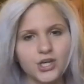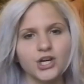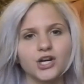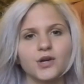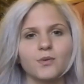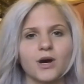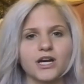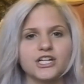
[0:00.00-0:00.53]
you're
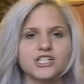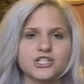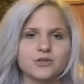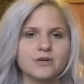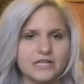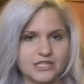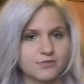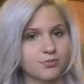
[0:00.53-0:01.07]
going to want to
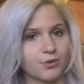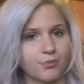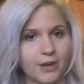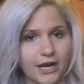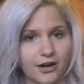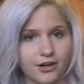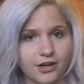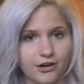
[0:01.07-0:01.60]
do is
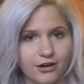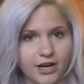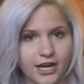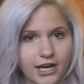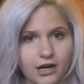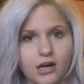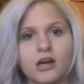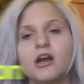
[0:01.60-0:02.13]
prepare your
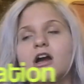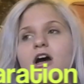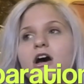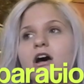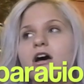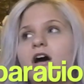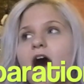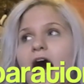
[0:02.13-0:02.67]
hair.
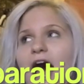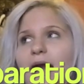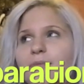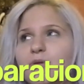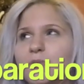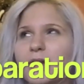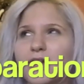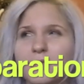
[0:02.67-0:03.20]
I
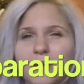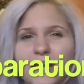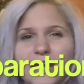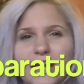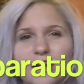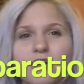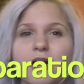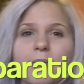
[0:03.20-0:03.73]
prepared my
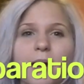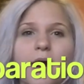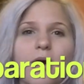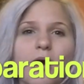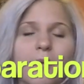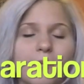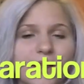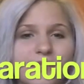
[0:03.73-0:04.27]
hair
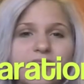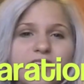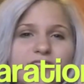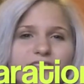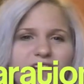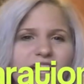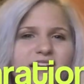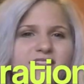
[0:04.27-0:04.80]
about a month in
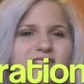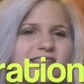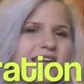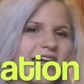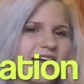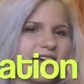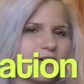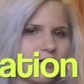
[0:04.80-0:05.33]
advance,
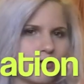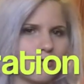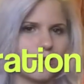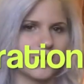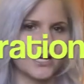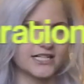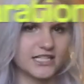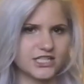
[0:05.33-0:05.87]
and
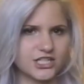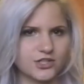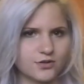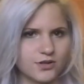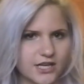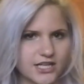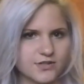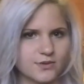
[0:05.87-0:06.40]
what I did to do
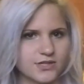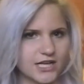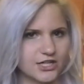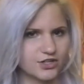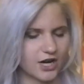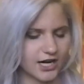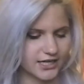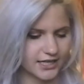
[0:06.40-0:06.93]
this was I
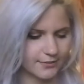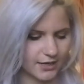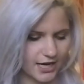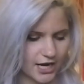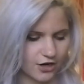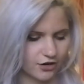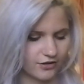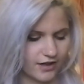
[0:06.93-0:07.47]
tried to get my
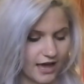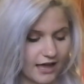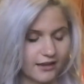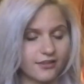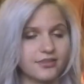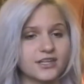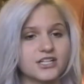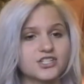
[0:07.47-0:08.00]
hair in the
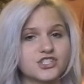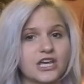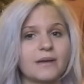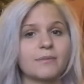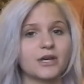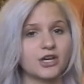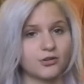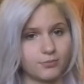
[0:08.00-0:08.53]
healthiest shape
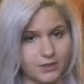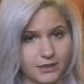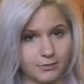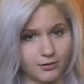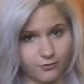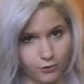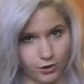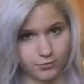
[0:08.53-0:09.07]
it could be
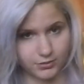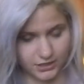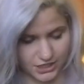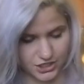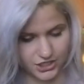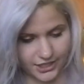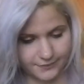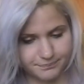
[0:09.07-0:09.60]
before
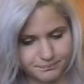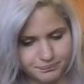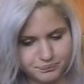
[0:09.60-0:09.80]
bleaching.